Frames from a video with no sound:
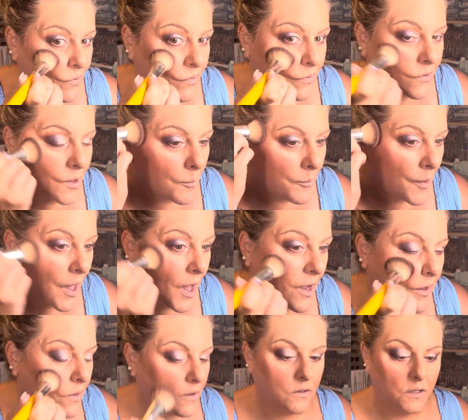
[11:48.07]
Step
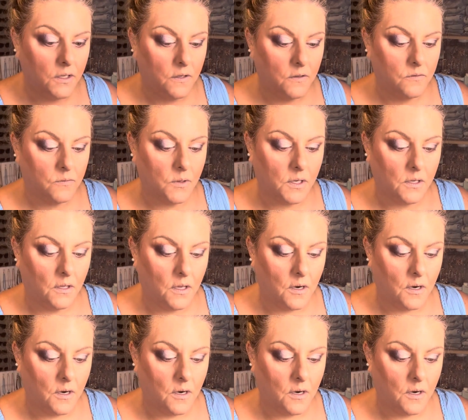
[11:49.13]
back a little here so I can